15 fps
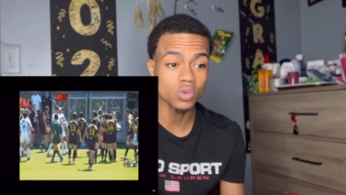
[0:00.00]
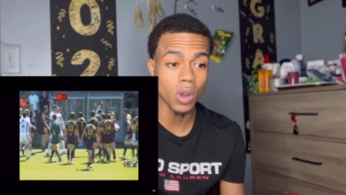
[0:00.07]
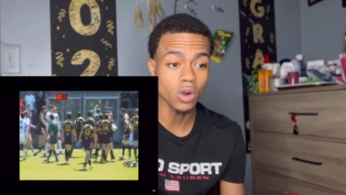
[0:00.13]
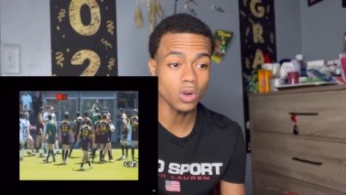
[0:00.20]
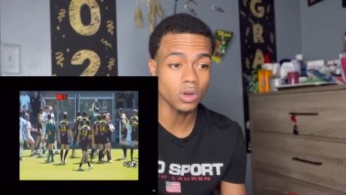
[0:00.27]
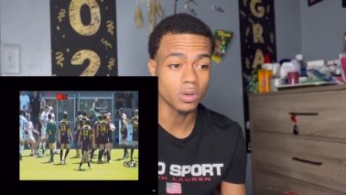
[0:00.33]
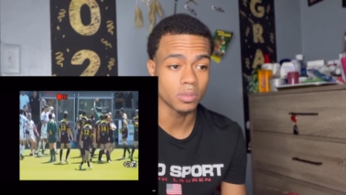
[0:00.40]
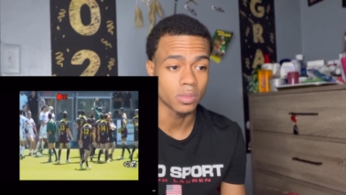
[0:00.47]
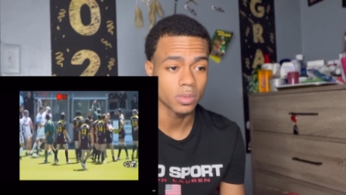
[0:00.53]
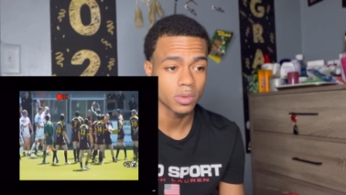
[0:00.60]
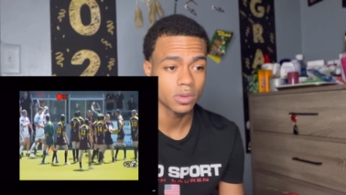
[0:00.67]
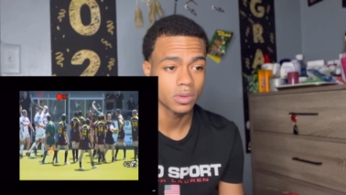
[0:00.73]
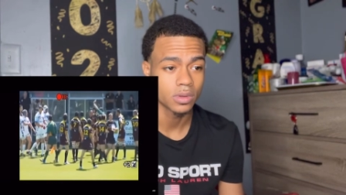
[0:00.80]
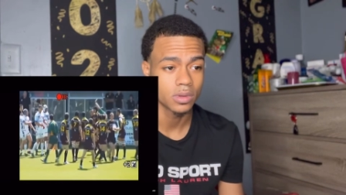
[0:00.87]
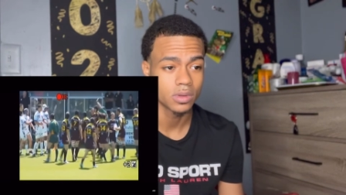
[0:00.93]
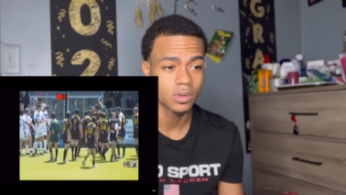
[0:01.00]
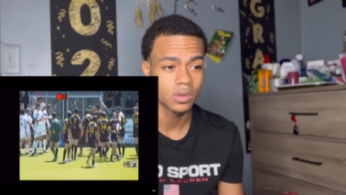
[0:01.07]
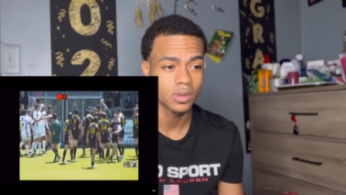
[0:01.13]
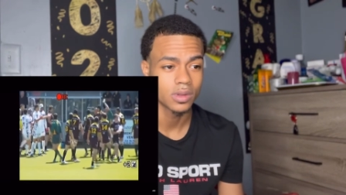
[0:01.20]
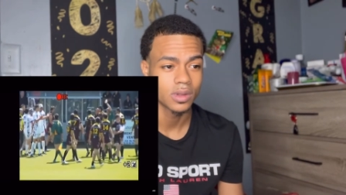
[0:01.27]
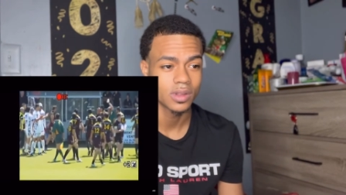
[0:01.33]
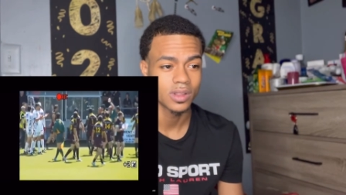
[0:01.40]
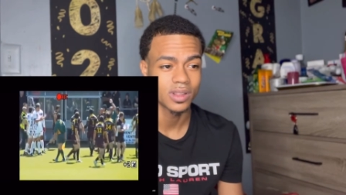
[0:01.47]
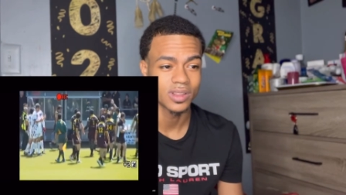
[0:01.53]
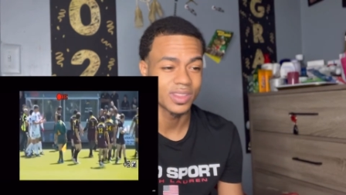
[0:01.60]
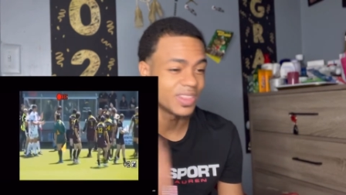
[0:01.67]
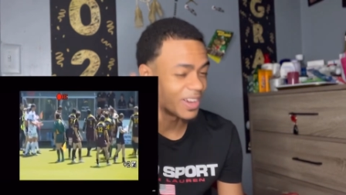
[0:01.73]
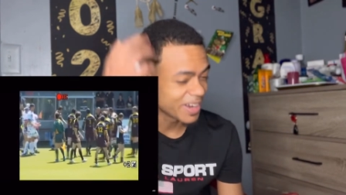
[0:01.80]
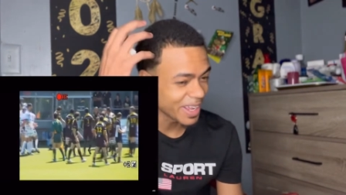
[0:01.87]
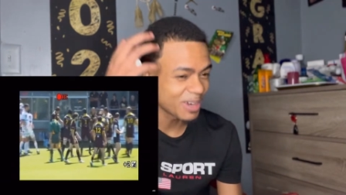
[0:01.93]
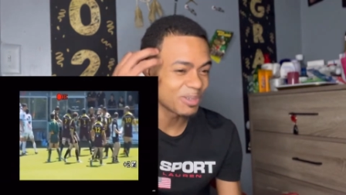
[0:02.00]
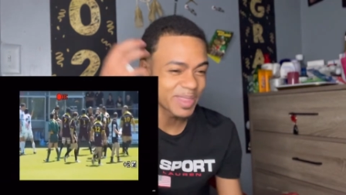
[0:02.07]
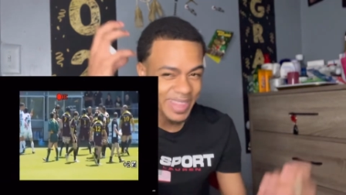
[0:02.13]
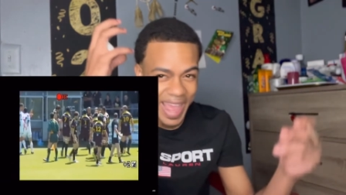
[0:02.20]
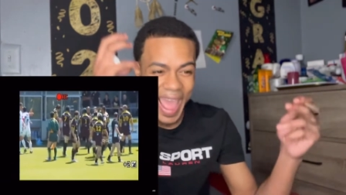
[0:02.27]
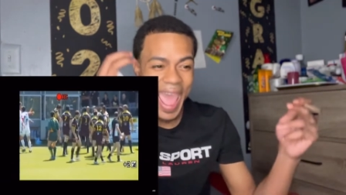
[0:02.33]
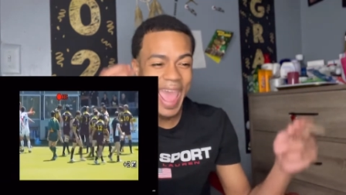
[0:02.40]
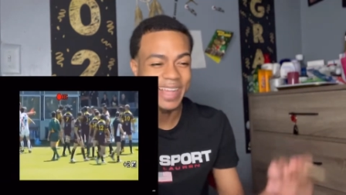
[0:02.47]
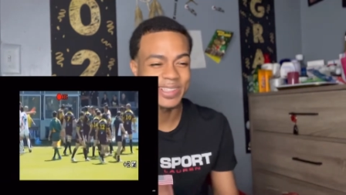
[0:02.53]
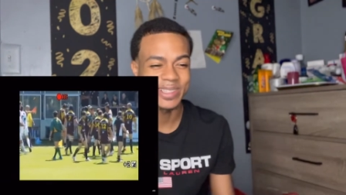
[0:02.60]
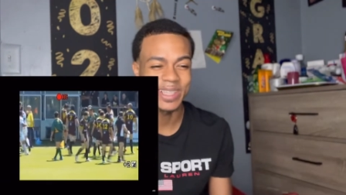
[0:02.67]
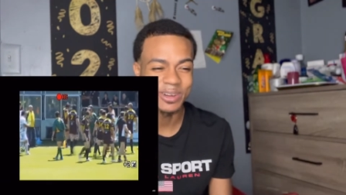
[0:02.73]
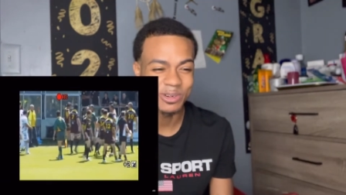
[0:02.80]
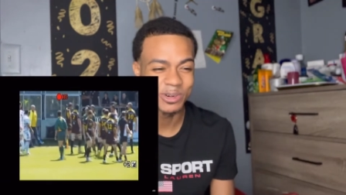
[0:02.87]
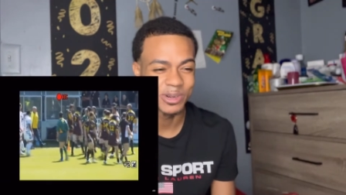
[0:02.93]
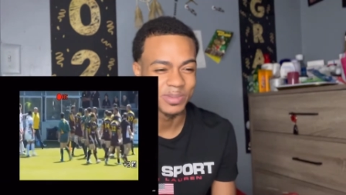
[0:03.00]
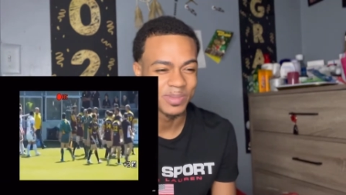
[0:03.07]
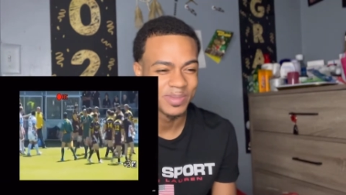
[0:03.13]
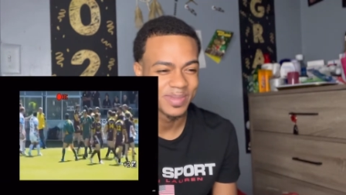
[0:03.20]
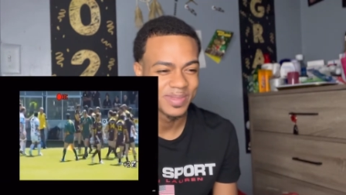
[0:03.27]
on him. The nigga with the hat swung on him.